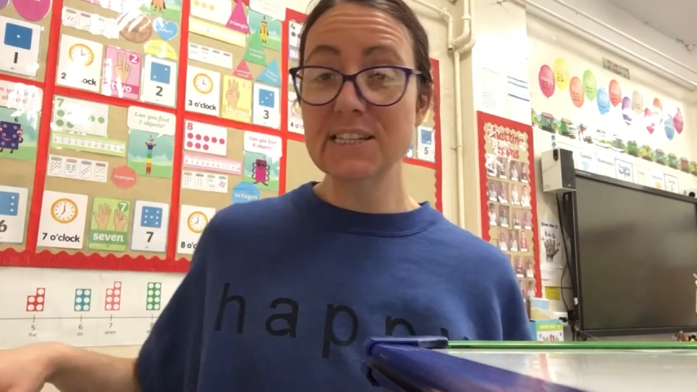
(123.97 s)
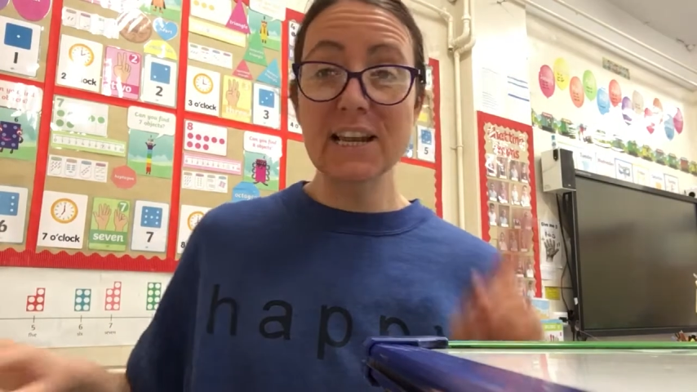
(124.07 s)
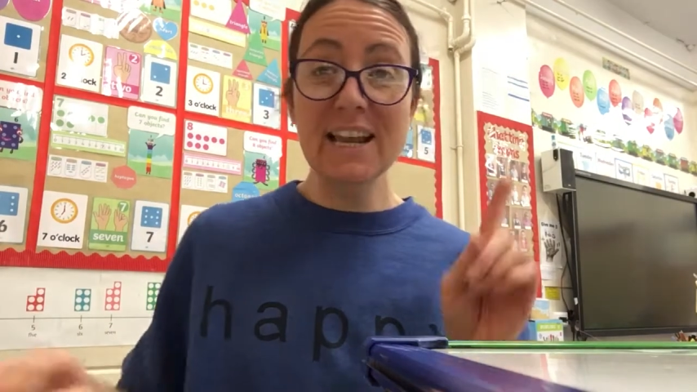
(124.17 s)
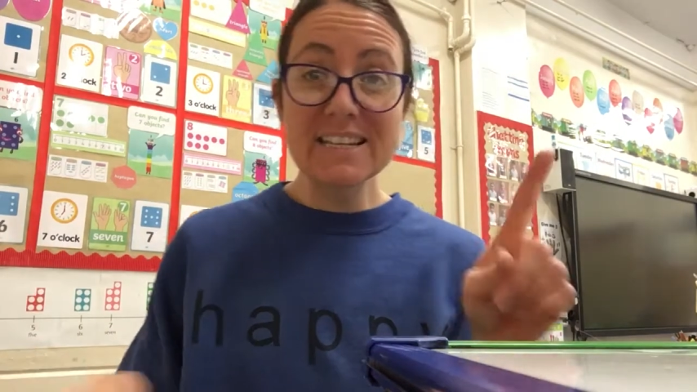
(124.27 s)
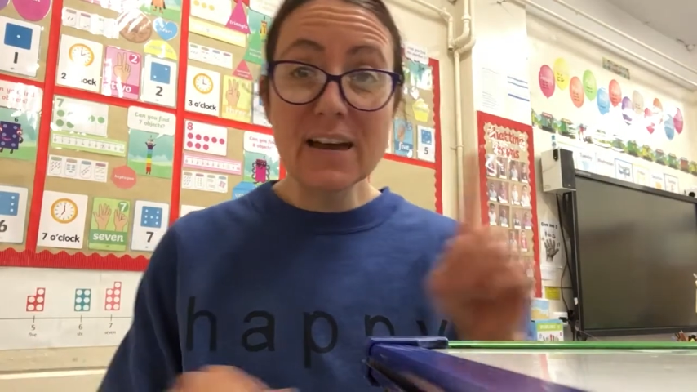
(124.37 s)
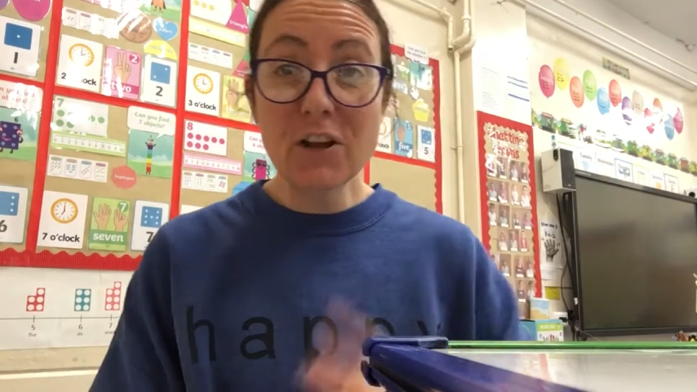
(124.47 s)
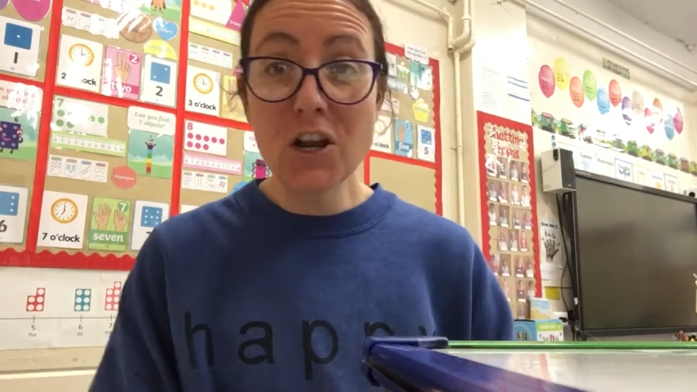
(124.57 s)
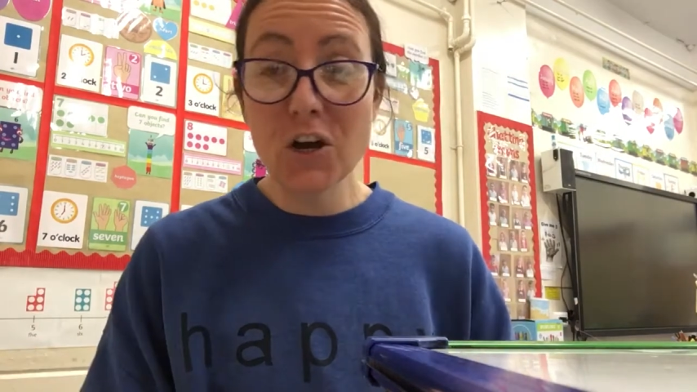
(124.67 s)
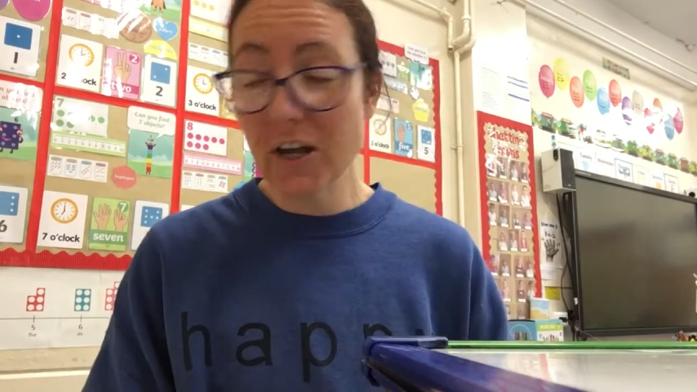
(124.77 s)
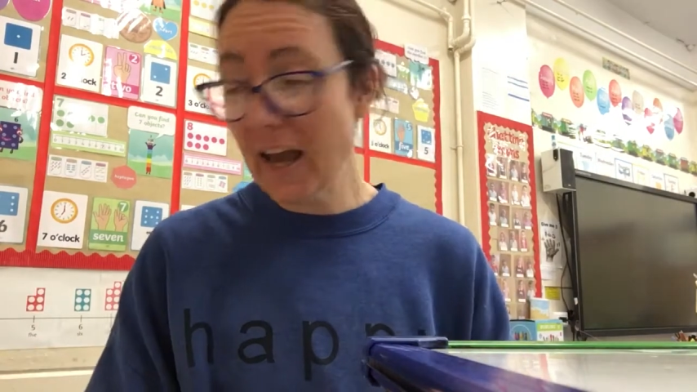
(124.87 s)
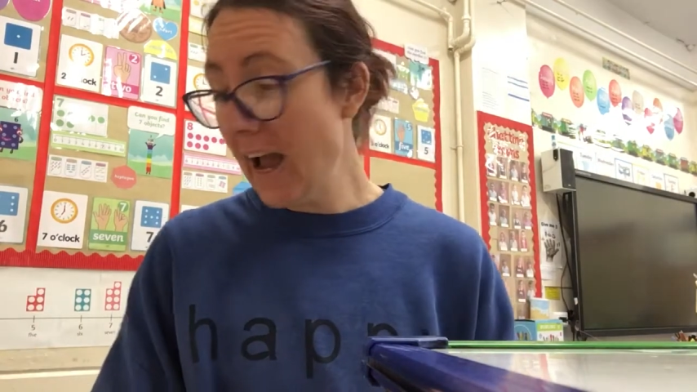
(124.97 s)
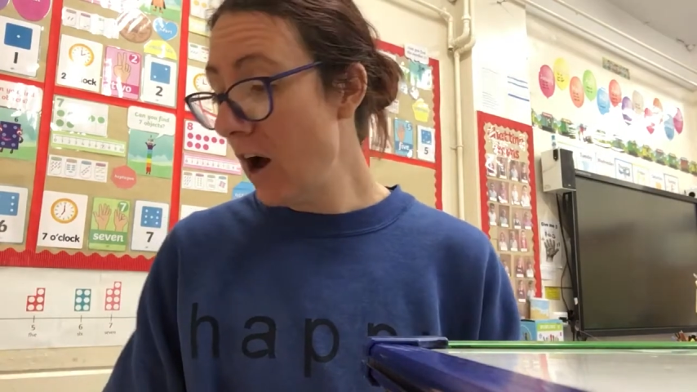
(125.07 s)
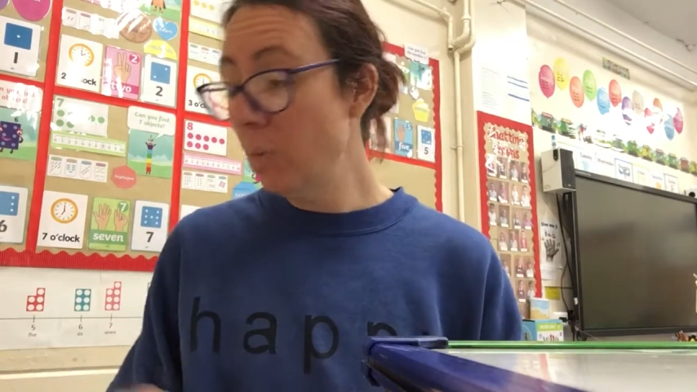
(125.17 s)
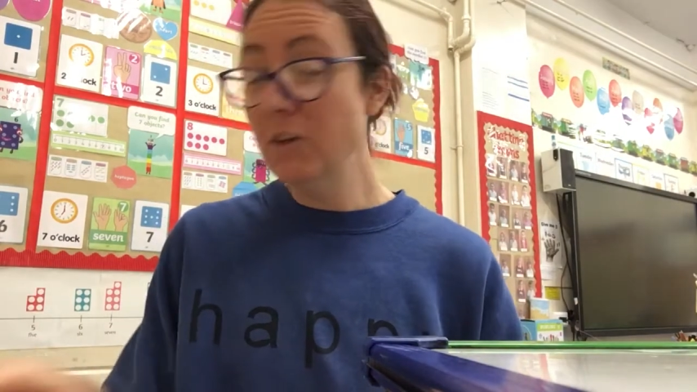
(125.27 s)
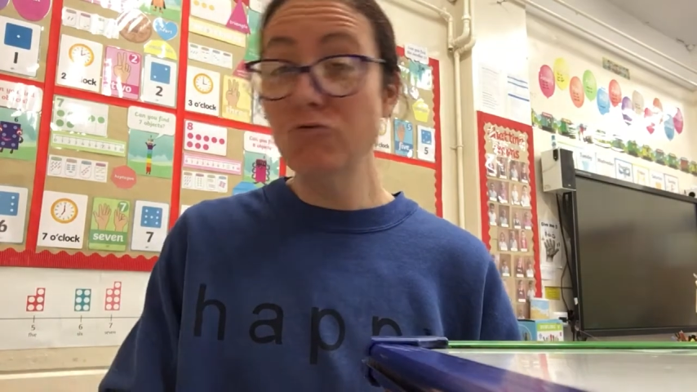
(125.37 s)
So let's have a look at
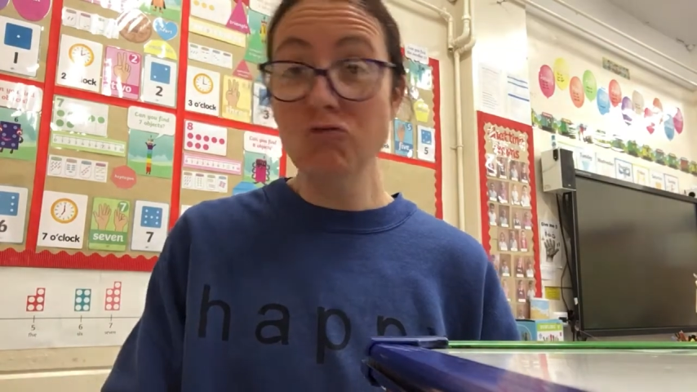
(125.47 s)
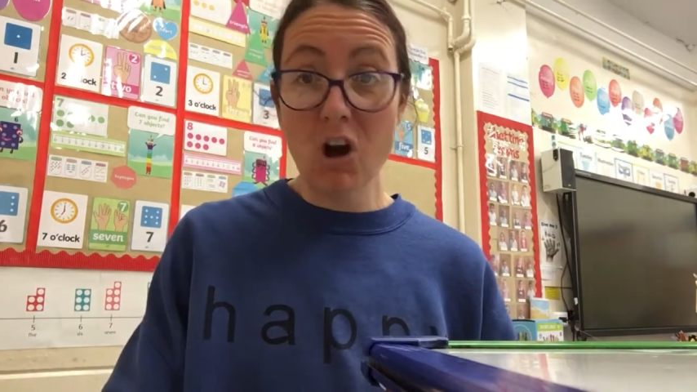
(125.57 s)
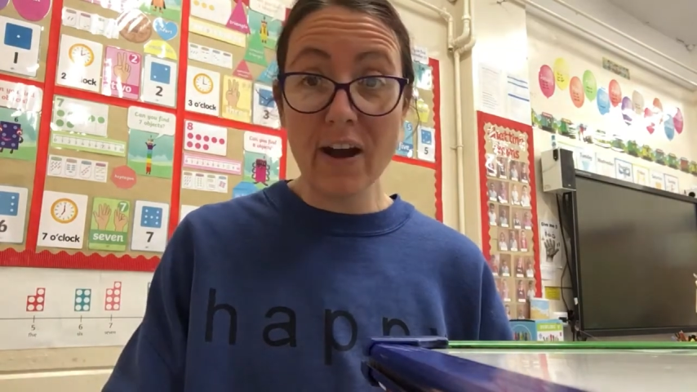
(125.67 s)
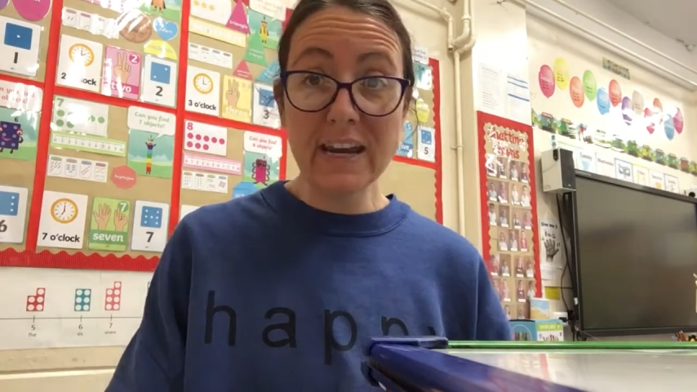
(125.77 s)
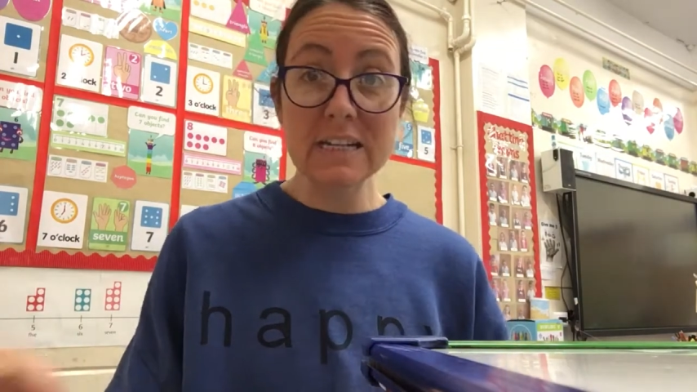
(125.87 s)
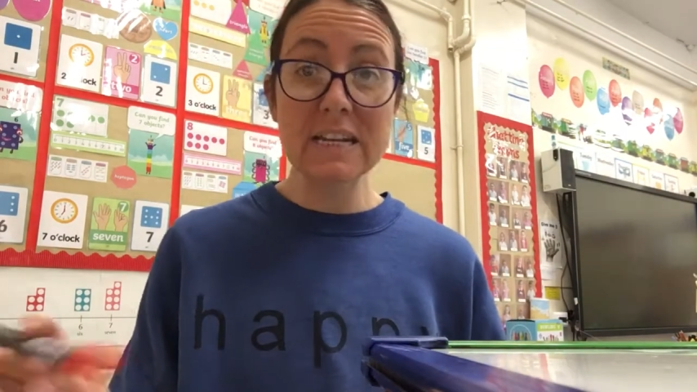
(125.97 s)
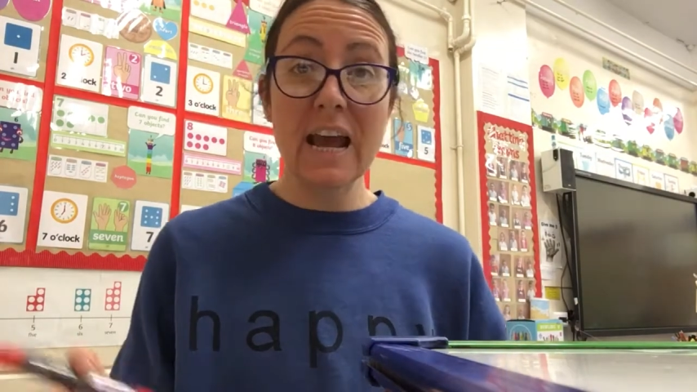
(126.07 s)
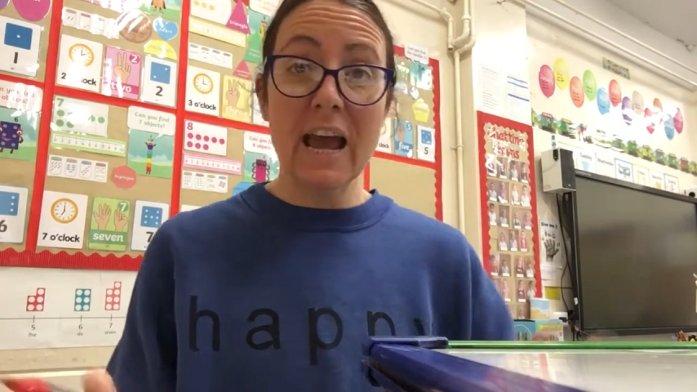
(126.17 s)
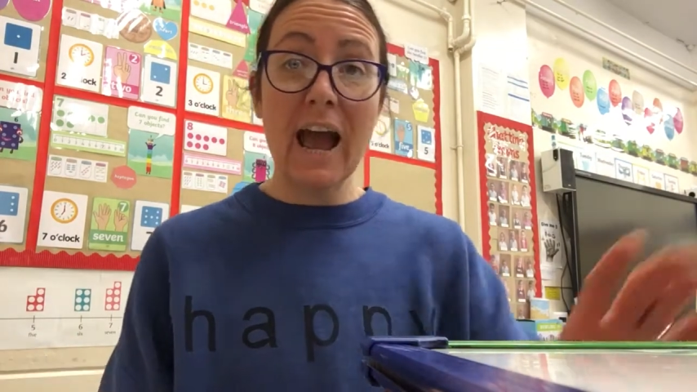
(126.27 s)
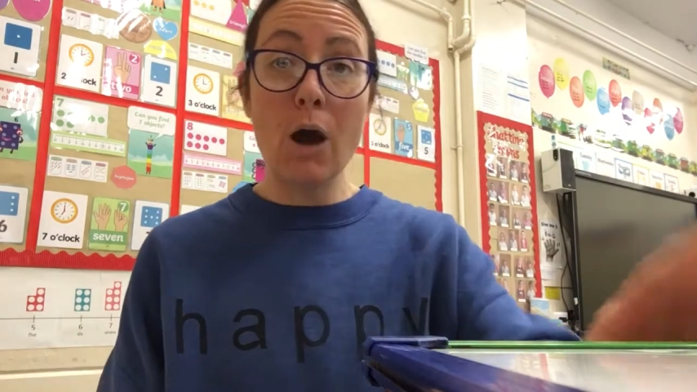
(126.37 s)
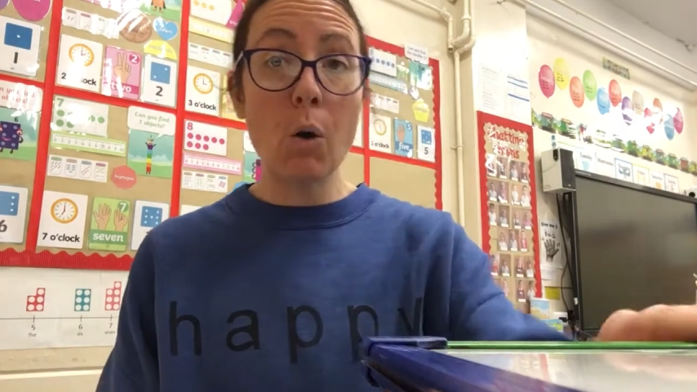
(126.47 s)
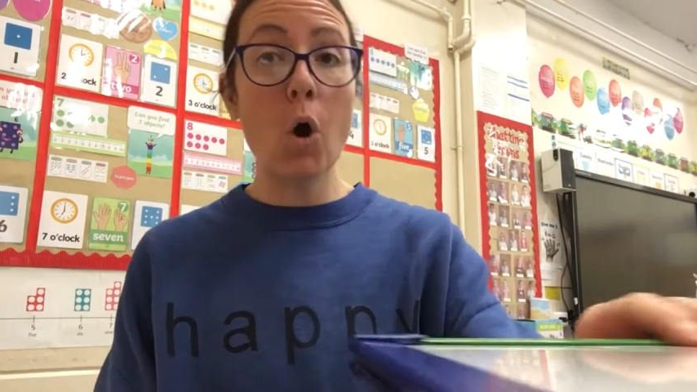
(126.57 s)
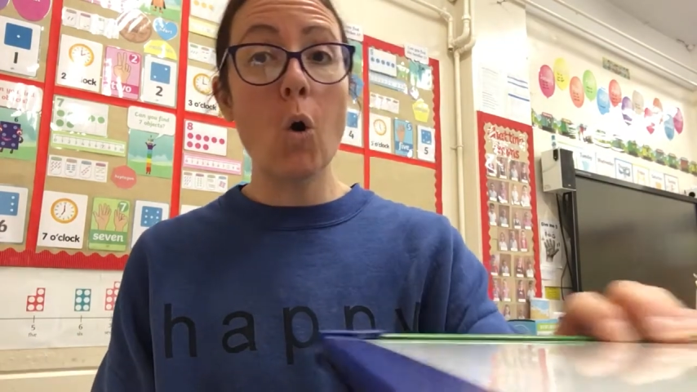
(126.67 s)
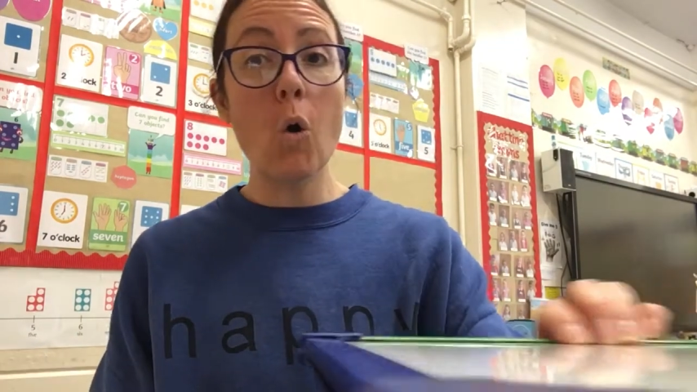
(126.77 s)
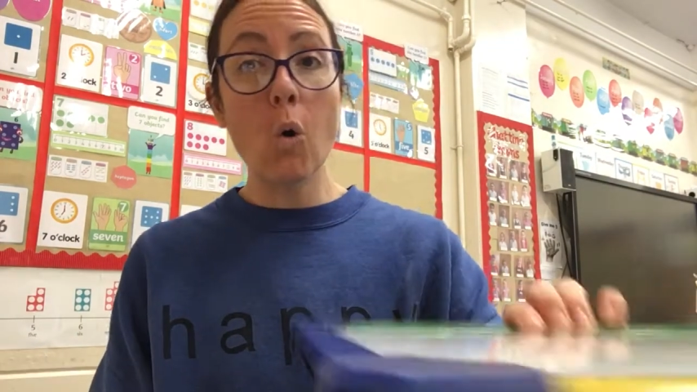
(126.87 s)
how we write our